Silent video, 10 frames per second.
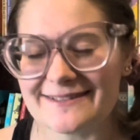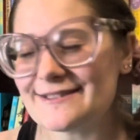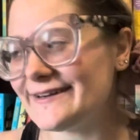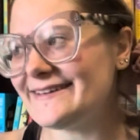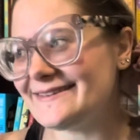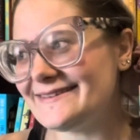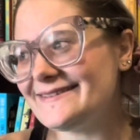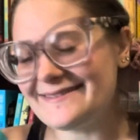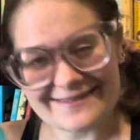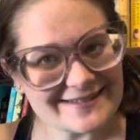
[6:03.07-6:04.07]
started
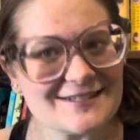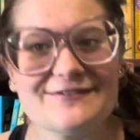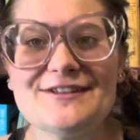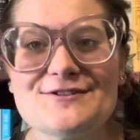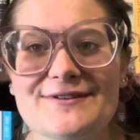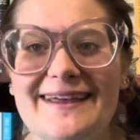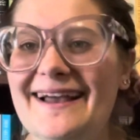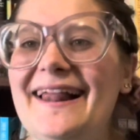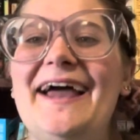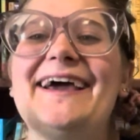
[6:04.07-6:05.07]
this adventure thing.
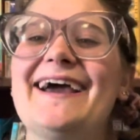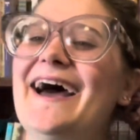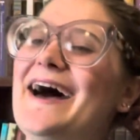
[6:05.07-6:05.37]
Like,